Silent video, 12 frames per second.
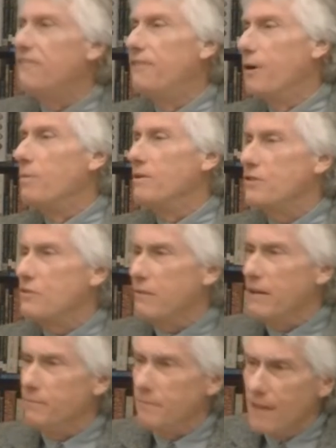on Filbert
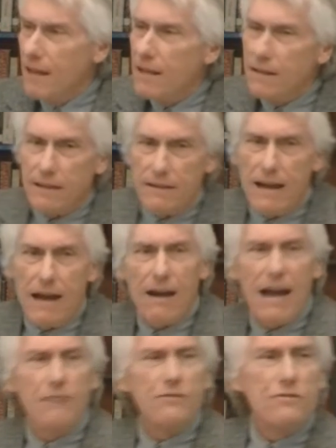Street that
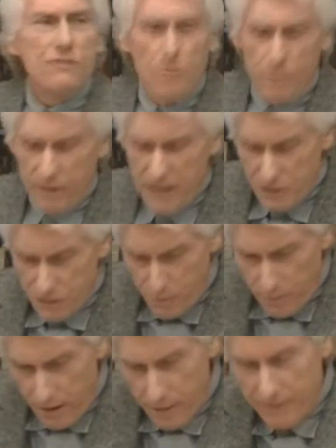now houses the police
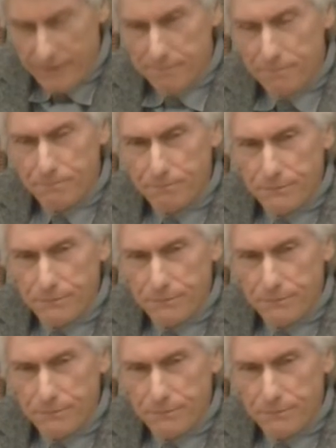department.